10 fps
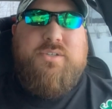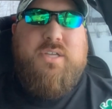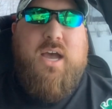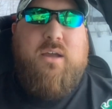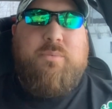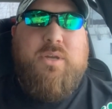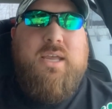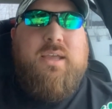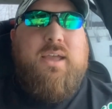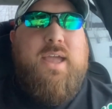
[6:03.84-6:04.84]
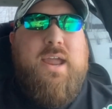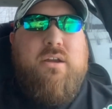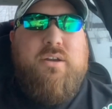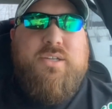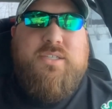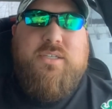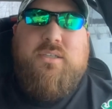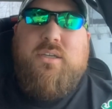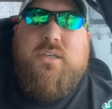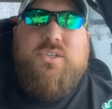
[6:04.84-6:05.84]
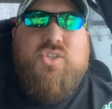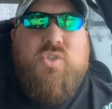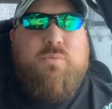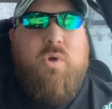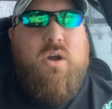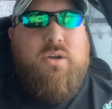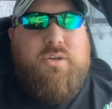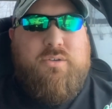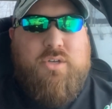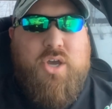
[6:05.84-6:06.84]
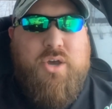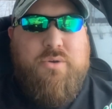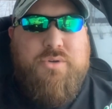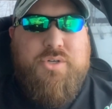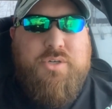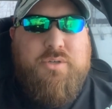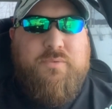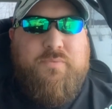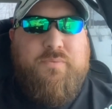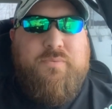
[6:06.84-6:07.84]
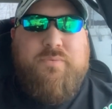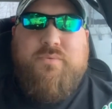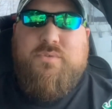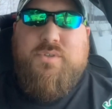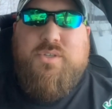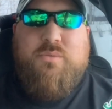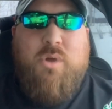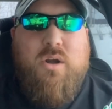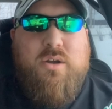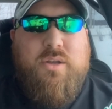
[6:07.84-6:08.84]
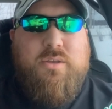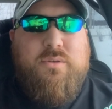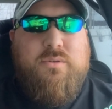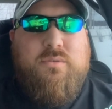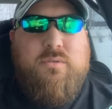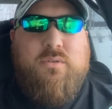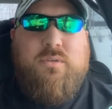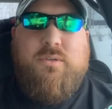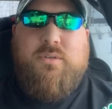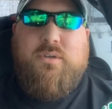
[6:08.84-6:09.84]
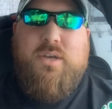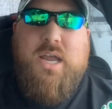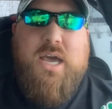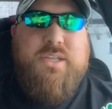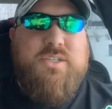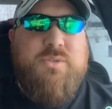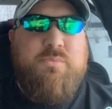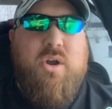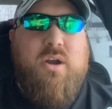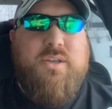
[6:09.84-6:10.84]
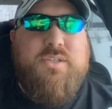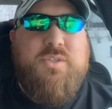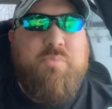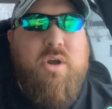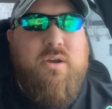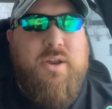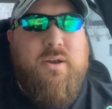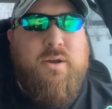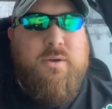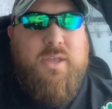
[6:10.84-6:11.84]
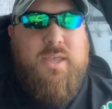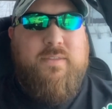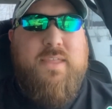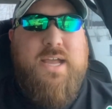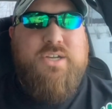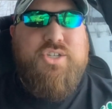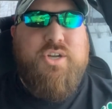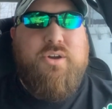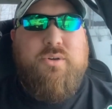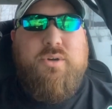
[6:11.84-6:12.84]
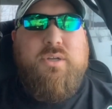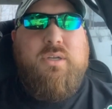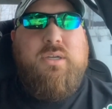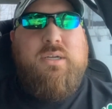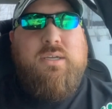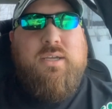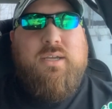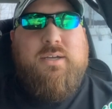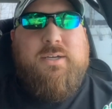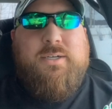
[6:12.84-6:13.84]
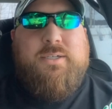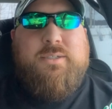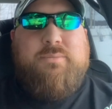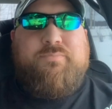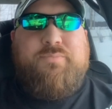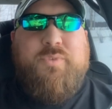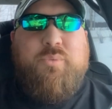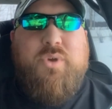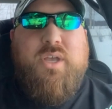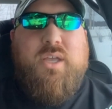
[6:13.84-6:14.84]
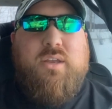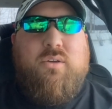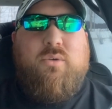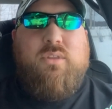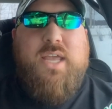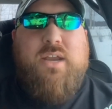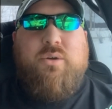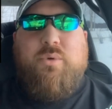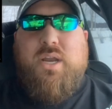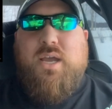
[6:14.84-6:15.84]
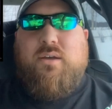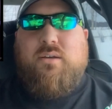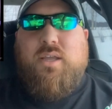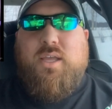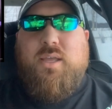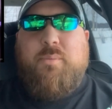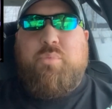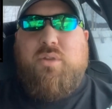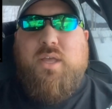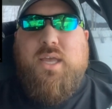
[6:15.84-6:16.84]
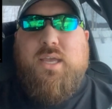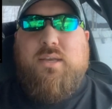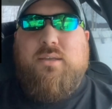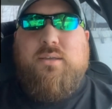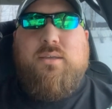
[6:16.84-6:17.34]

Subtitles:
Stockman? Erickson, smart coach. Smart dude, not as smart as Spurrier, and that showed when Orlando went out and played